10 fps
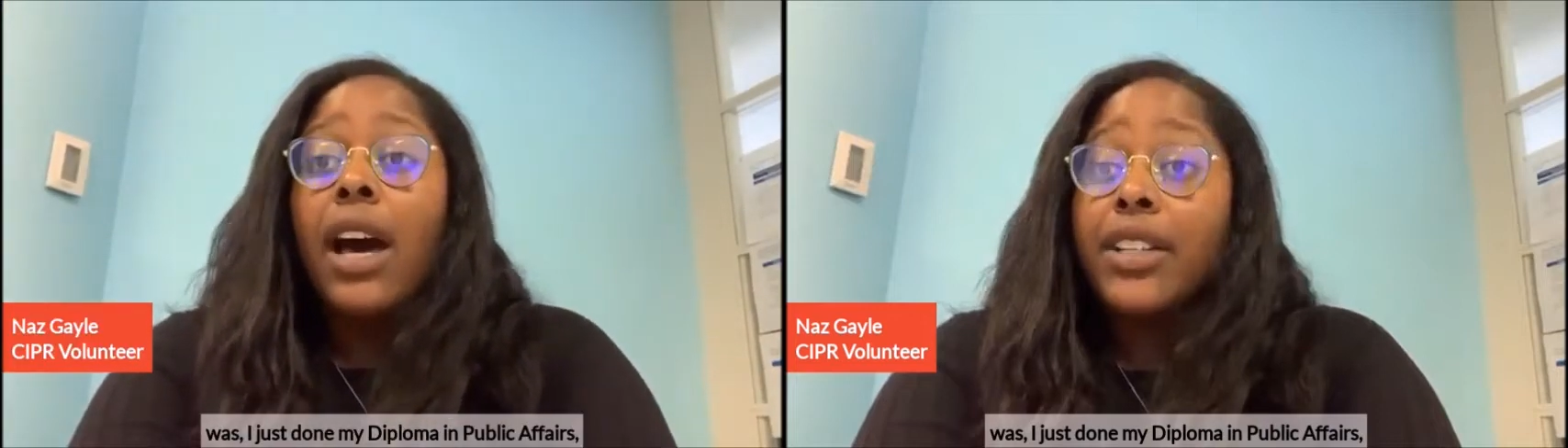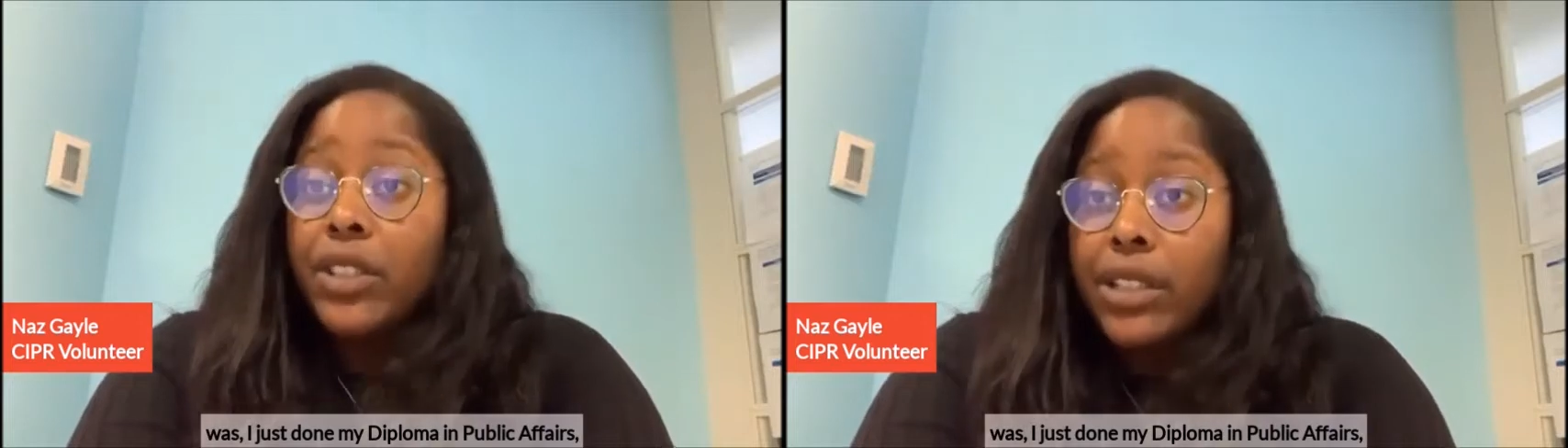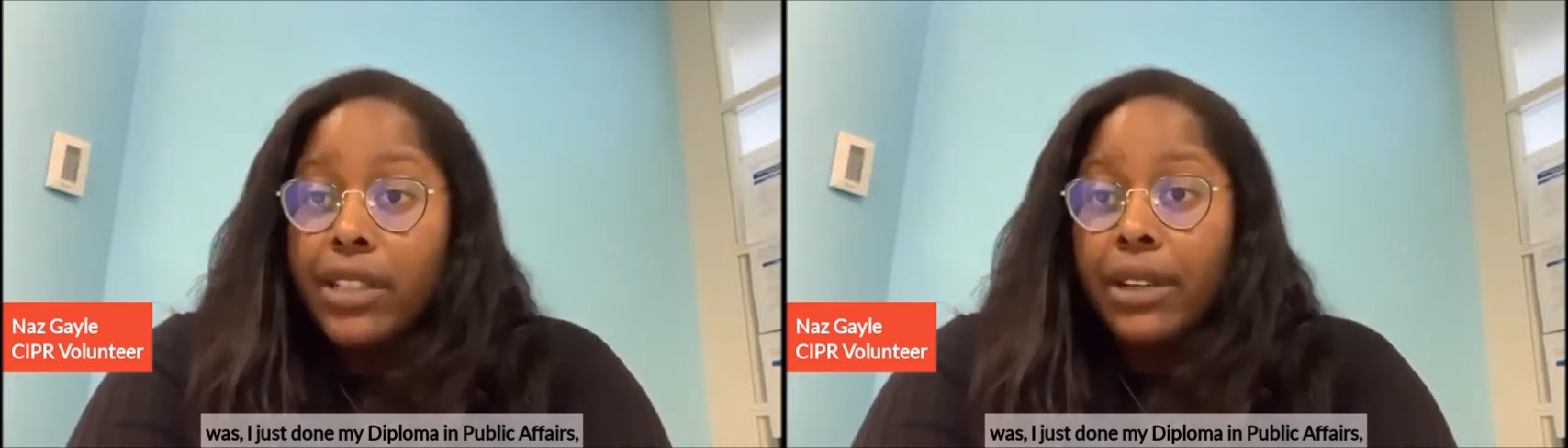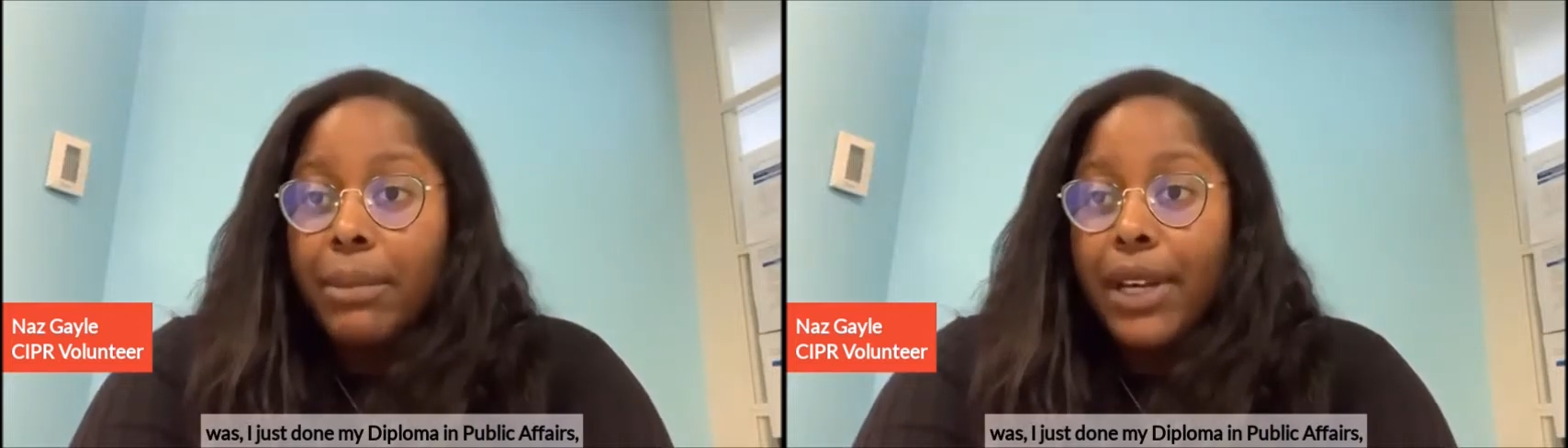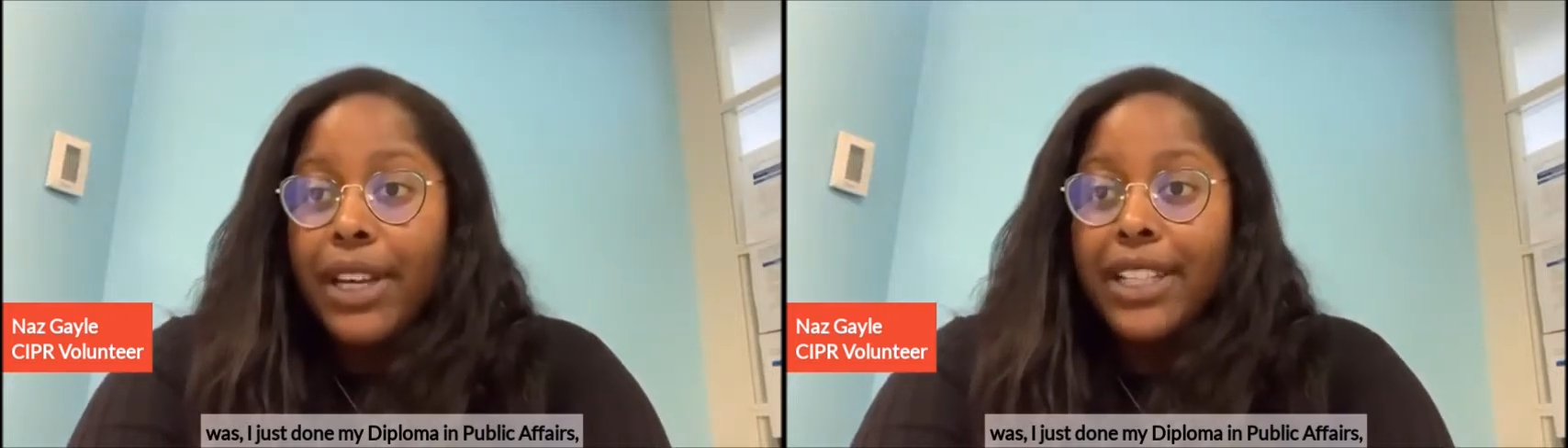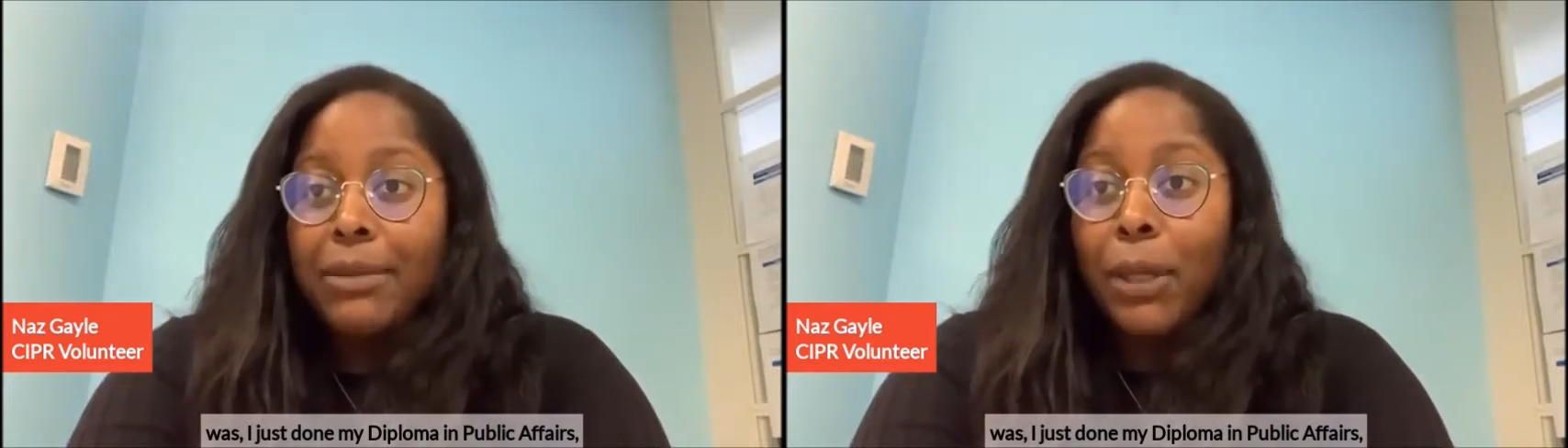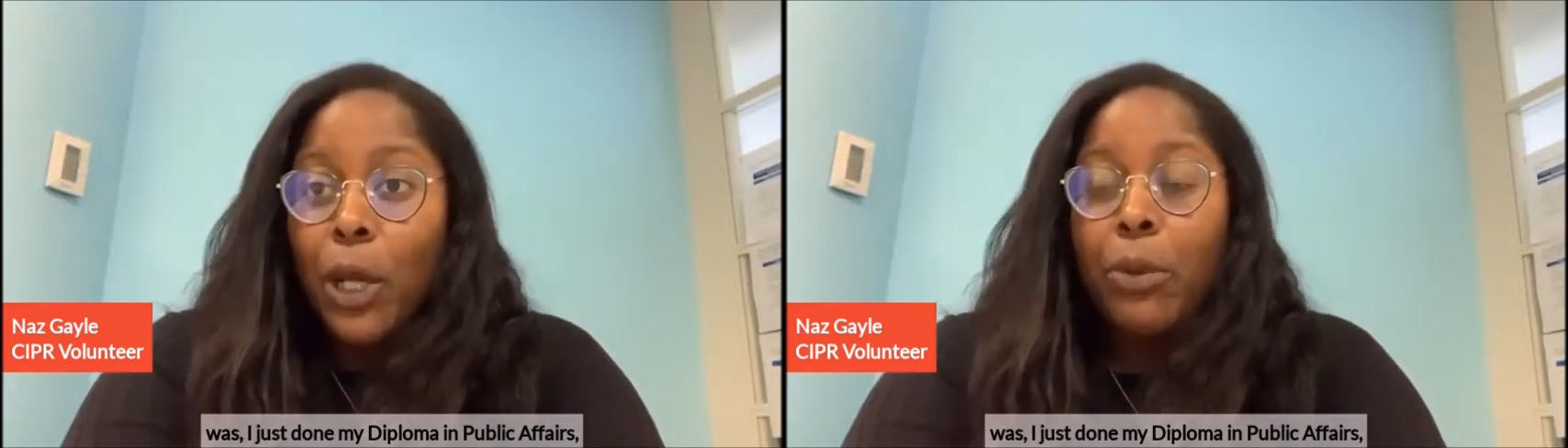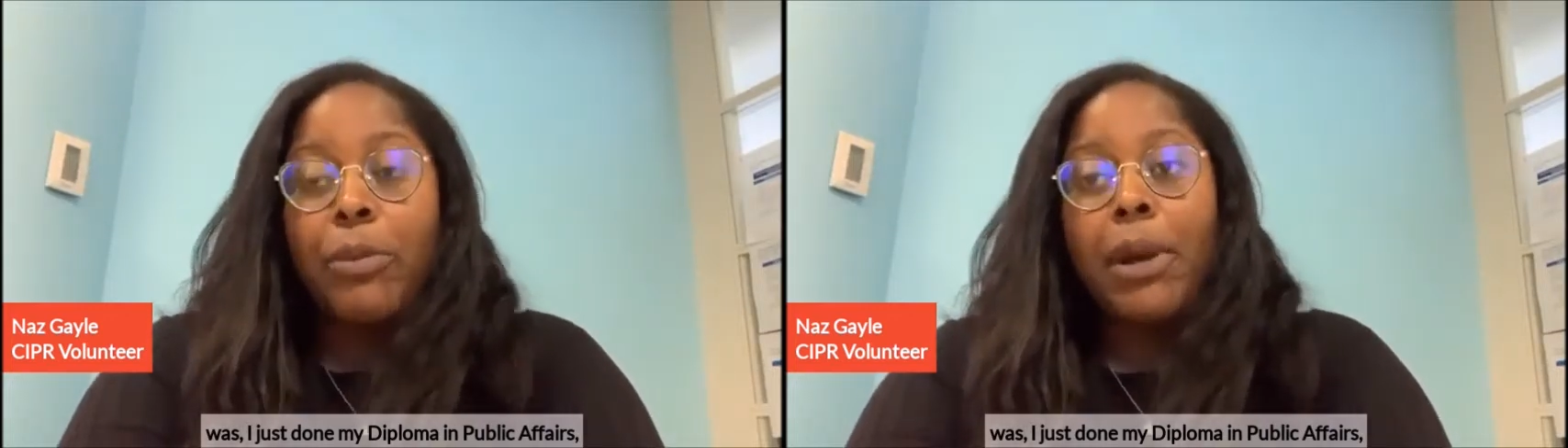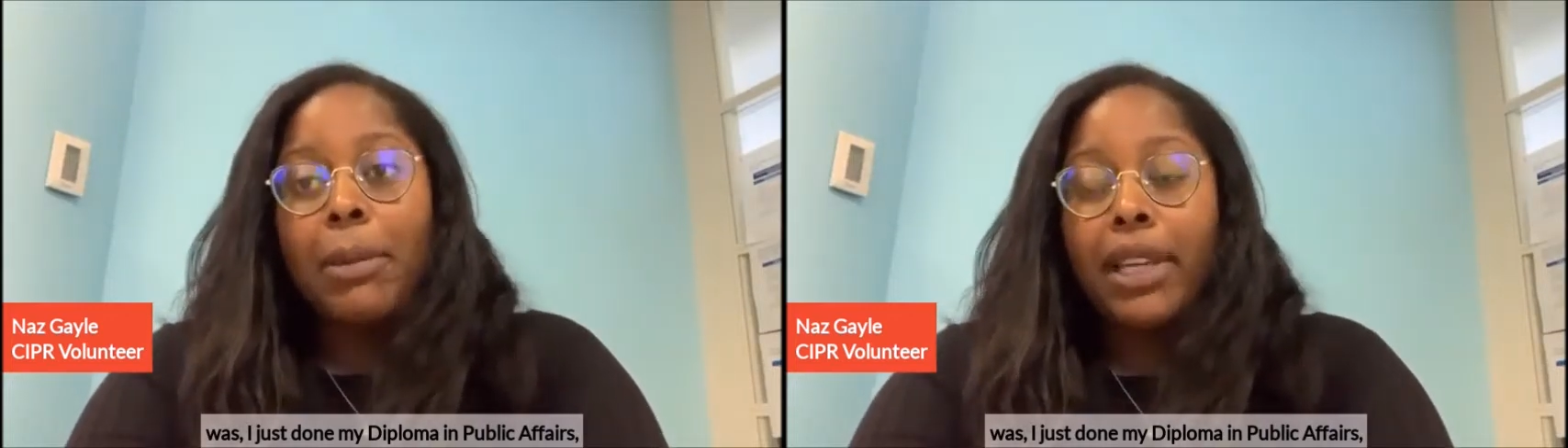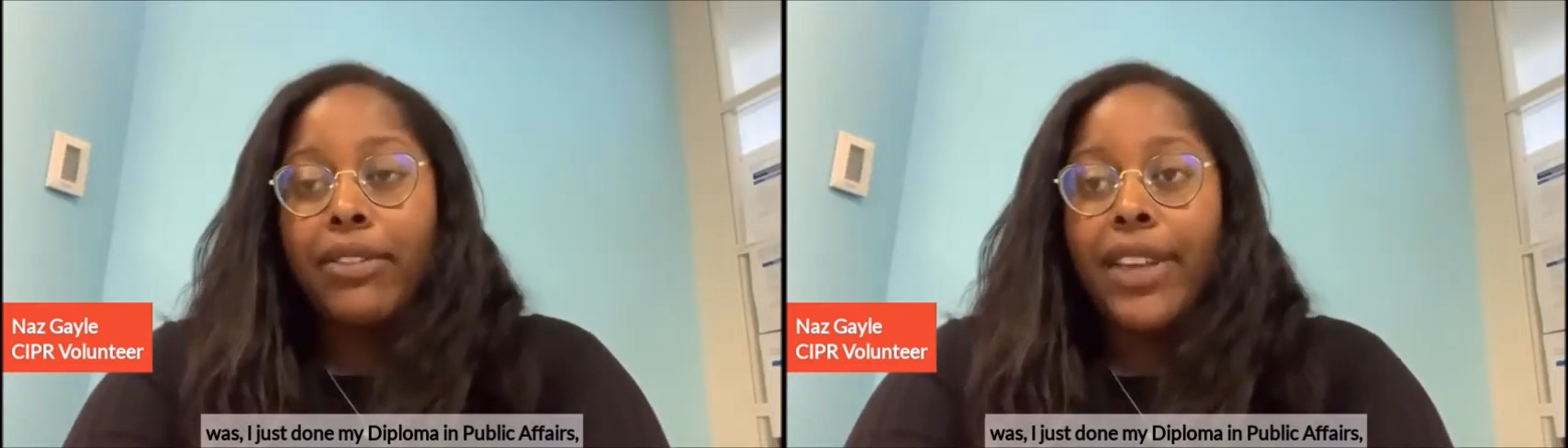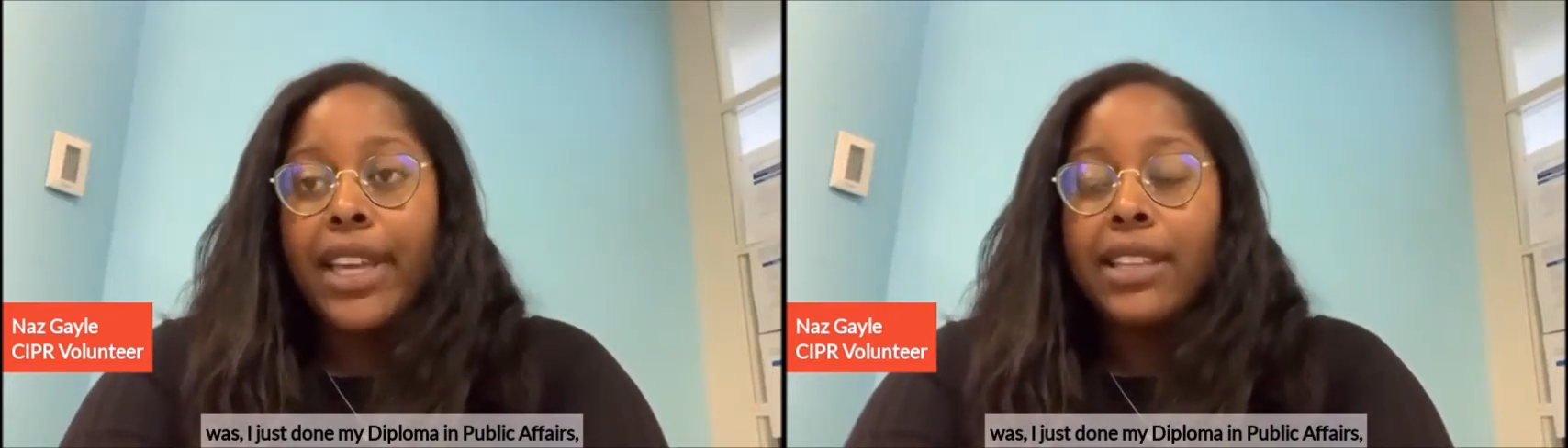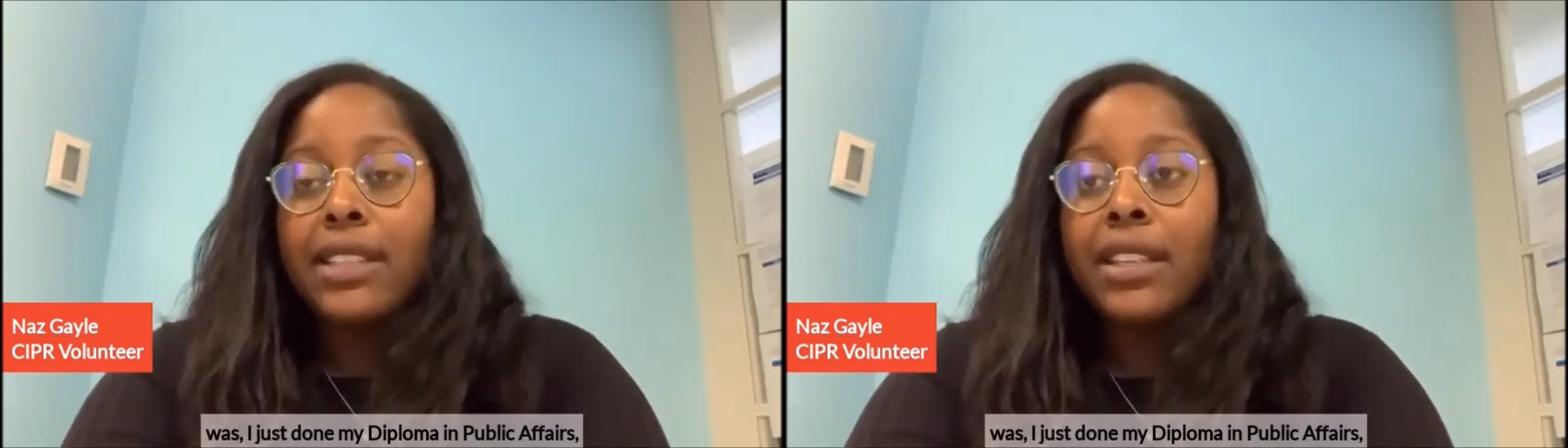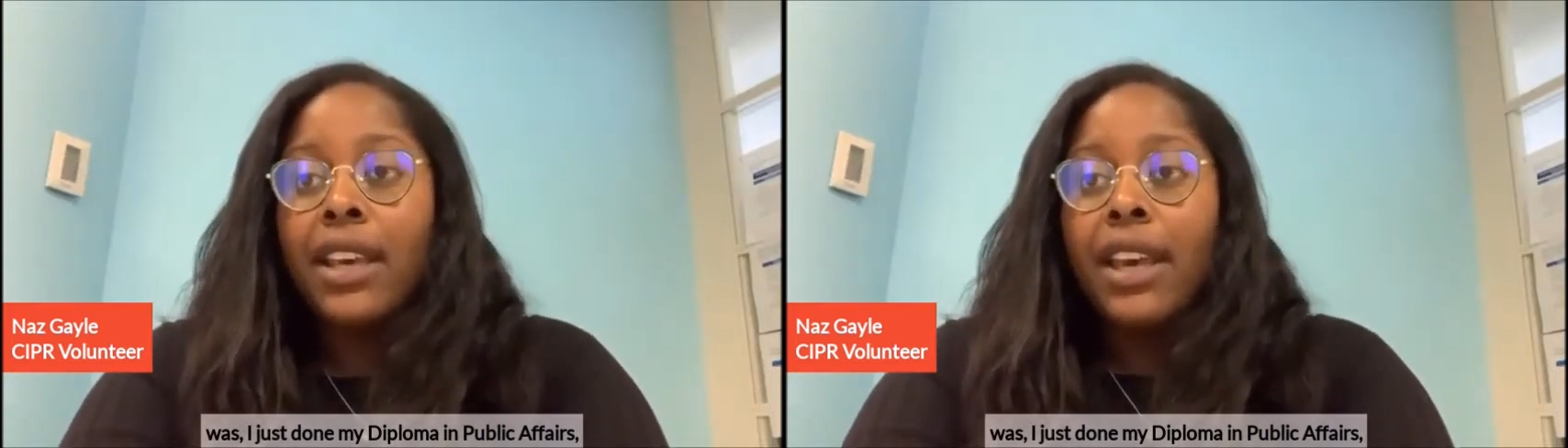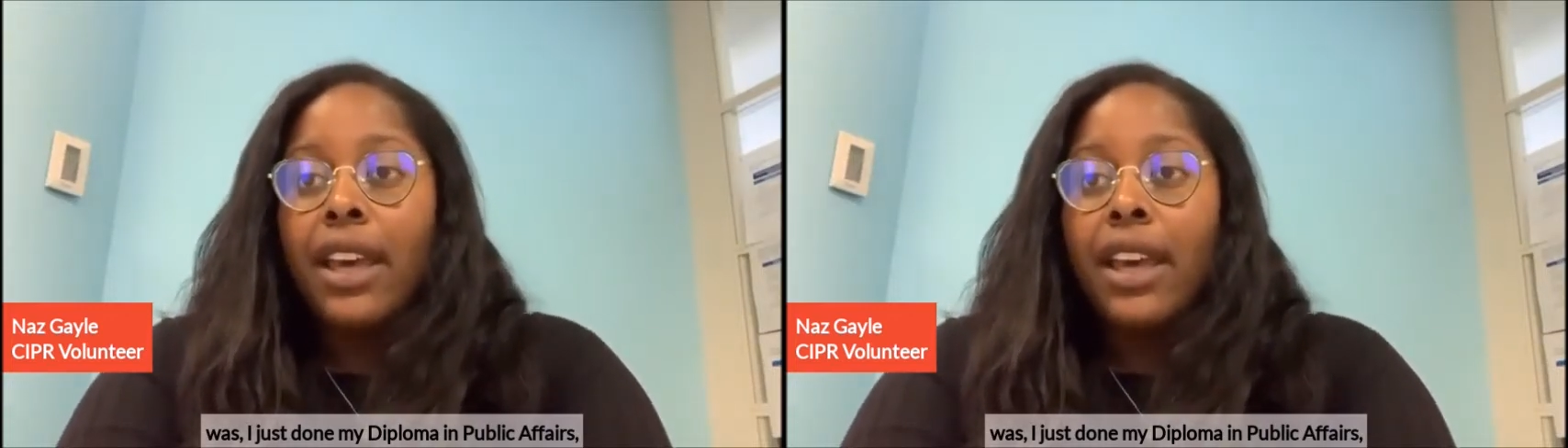I'd just done my diploma in public affairs